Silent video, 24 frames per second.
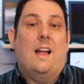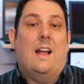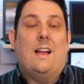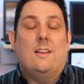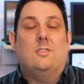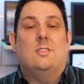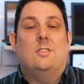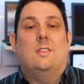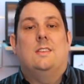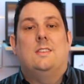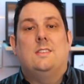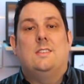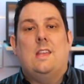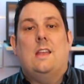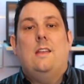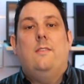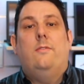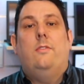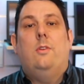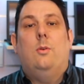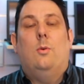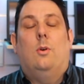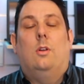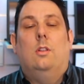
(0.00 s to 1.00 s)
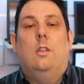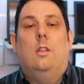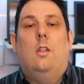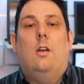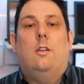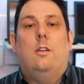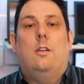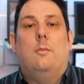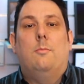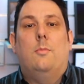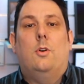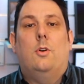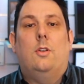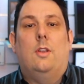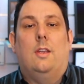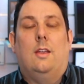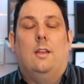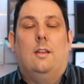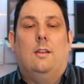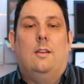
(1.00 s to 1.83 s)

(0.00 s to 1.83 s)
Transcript: actually save you a lot of money.